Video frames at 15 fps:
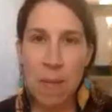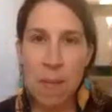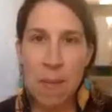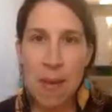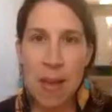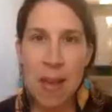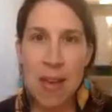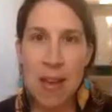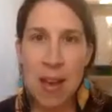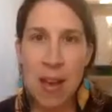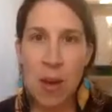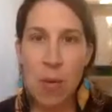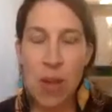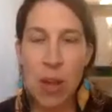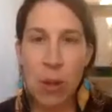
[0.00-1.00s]
We always
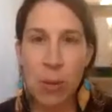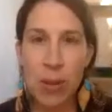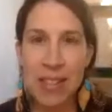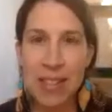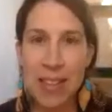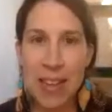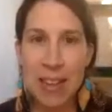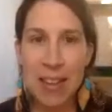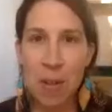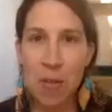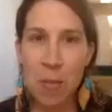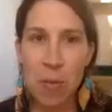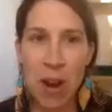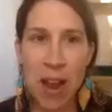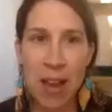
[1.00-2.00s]
take a couple of
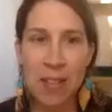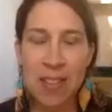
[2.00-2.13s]
breaths,